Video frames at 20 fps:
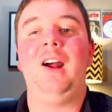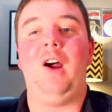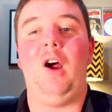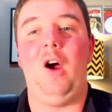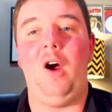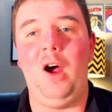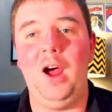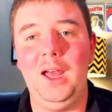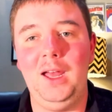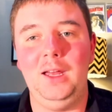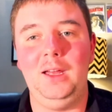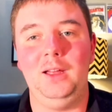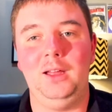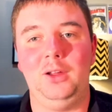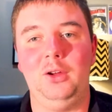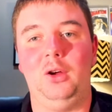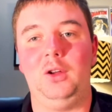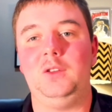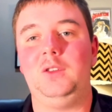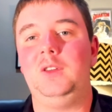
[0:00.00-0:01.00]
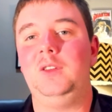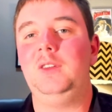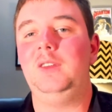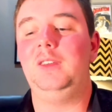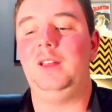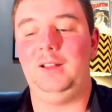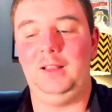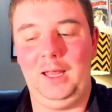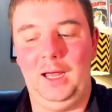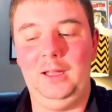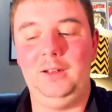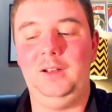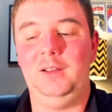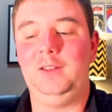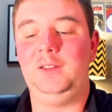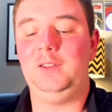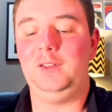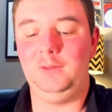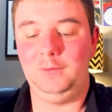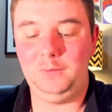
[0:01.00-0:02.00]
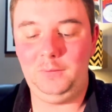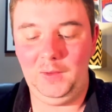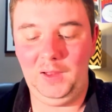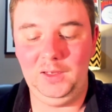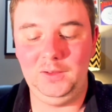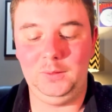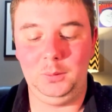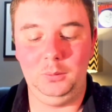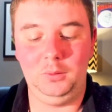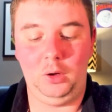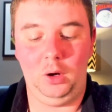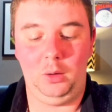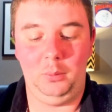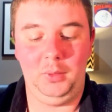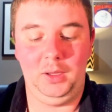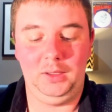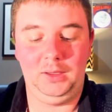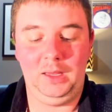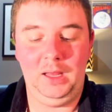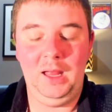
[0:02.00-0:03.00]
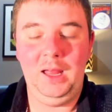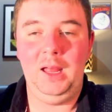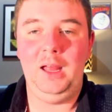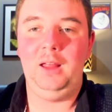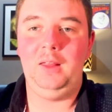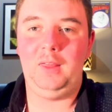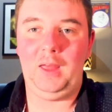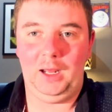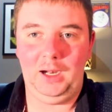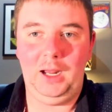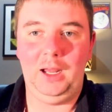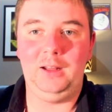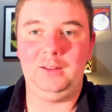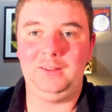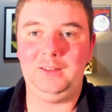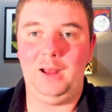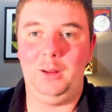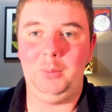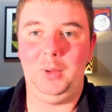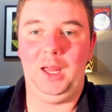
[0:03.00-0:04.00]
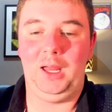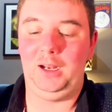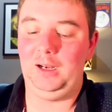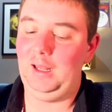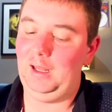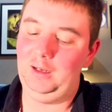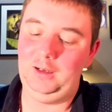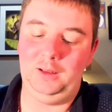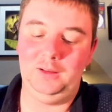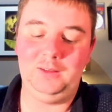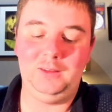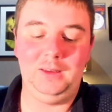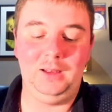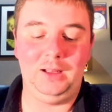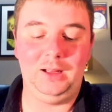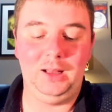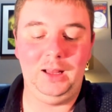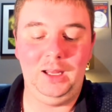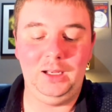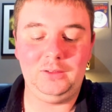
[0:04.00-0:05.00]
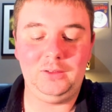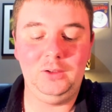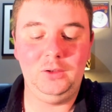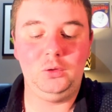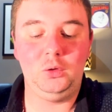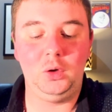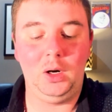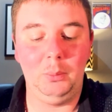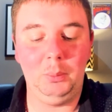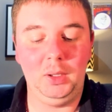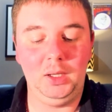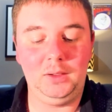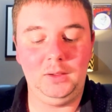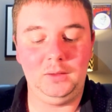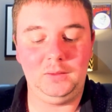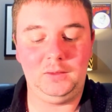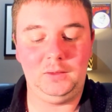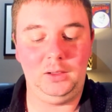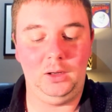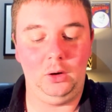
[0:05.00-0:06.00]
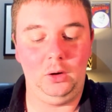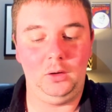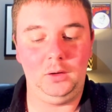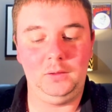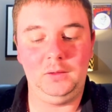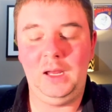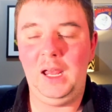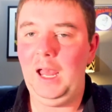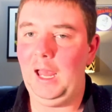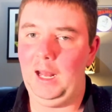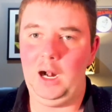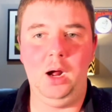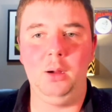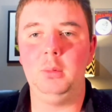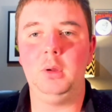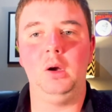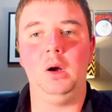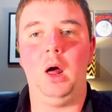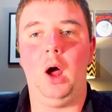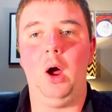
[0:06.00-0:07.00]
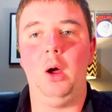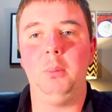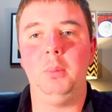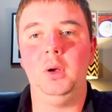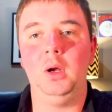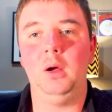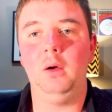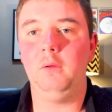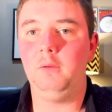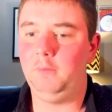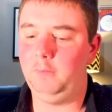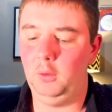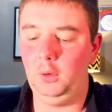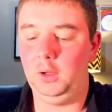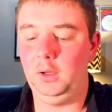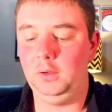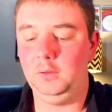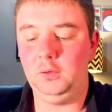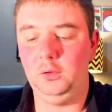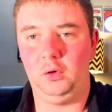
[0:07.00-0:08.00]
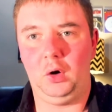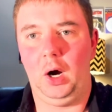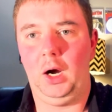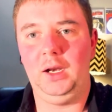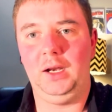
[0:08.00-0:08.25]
I got the latest Phantom comic that has come out, and it's the Collector's Replica series, and I'm going to open it for you right